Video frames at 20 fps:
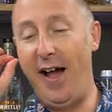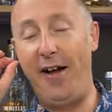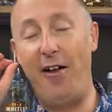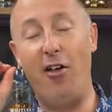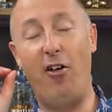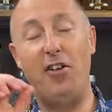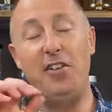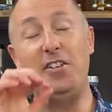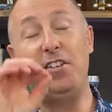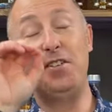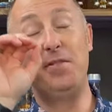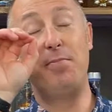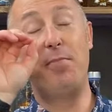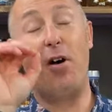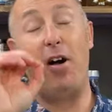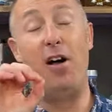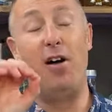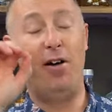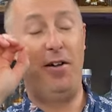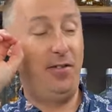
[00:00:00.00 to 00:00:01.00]
oh, just,
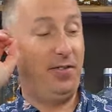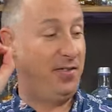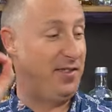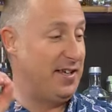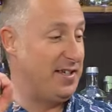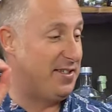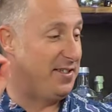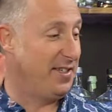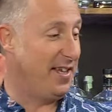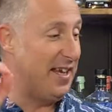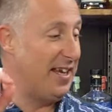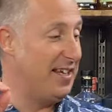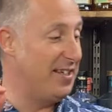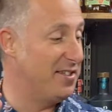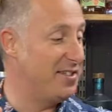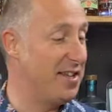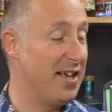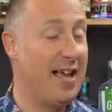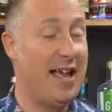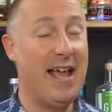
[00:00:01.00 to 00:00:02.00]
oh, this
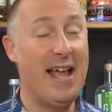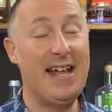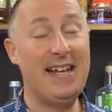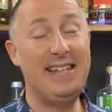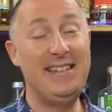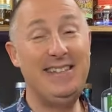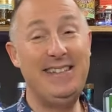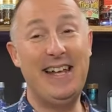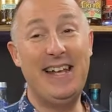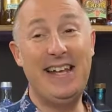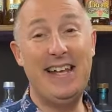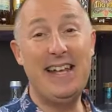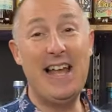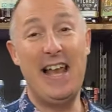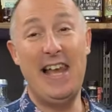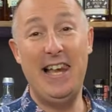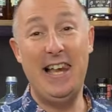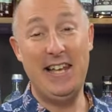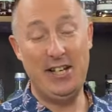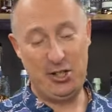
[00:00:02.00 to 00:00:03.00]
is
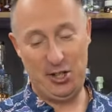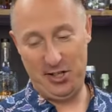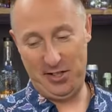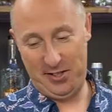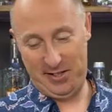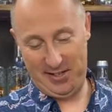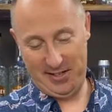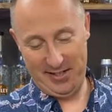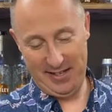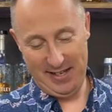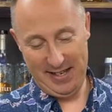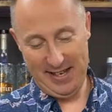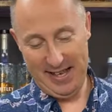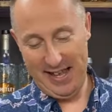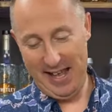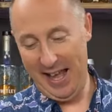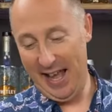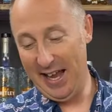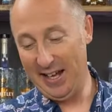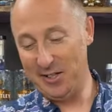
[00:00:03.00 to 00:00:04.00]
delicious.
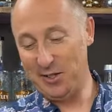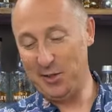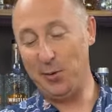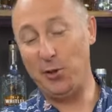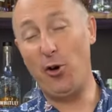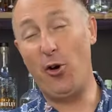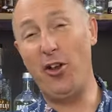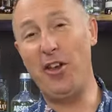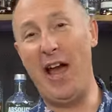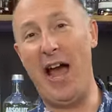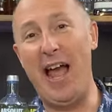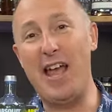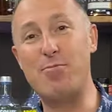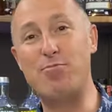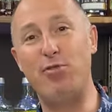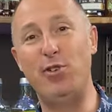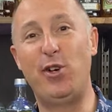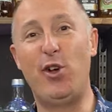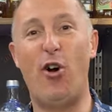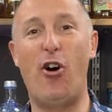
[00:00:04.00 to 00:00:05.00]
Uh, so we've got an
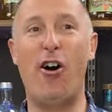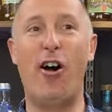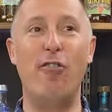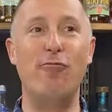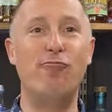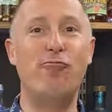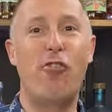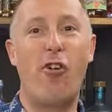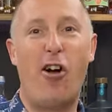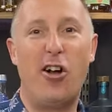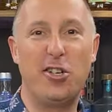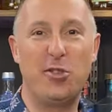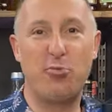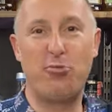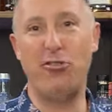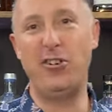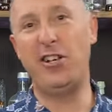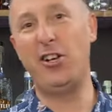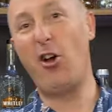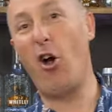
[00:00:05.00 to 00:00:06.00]
apricot and
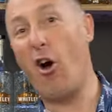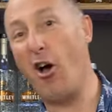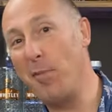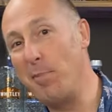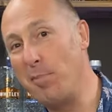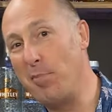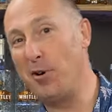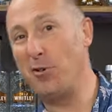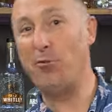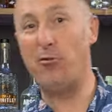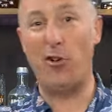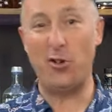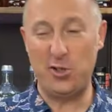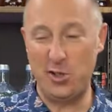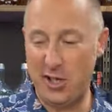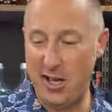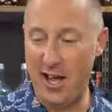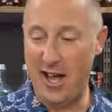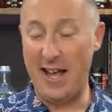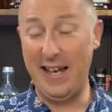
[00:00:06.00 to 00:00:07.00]
raspberry
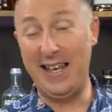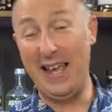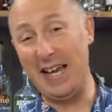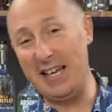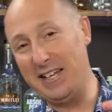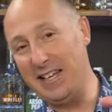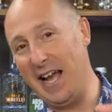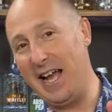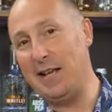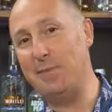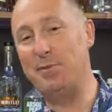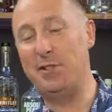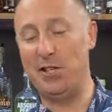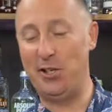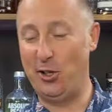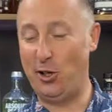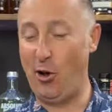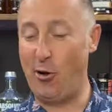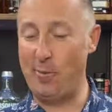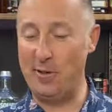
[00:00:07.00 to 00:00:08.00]
caipiroska. Again, names in the
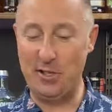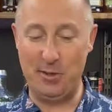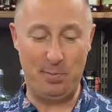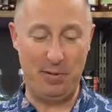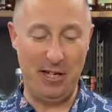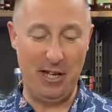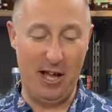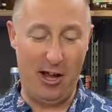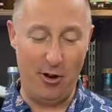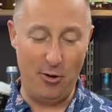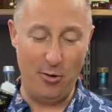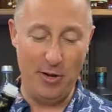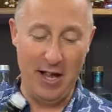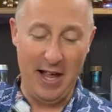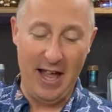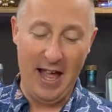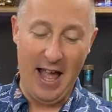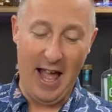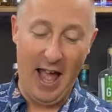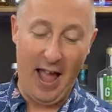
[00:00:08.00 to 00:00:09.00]
comments below.
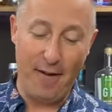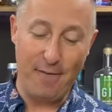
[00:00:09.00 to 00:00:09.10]
Uh,